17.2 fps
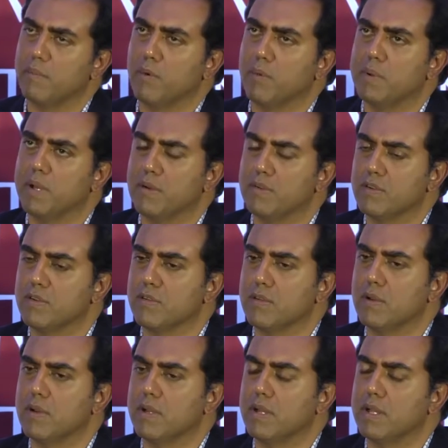mobile
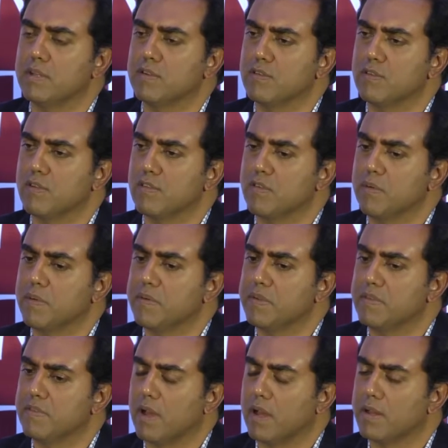angels also, when
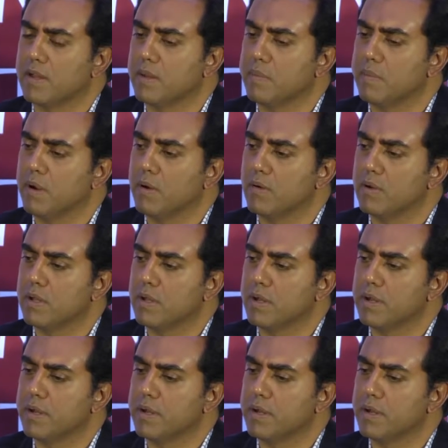we started about,